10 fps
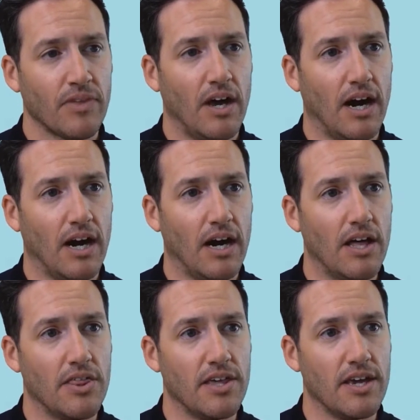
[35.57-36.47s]

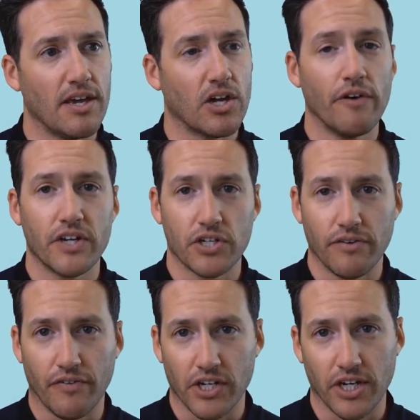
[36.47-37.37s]
the coefficient
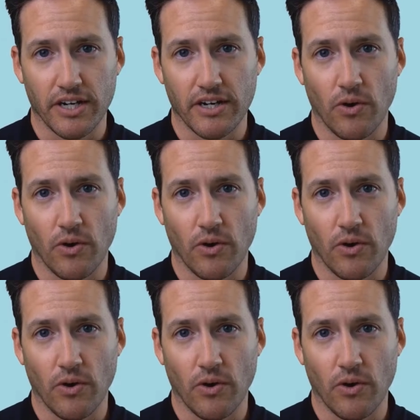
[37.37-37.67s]
of friction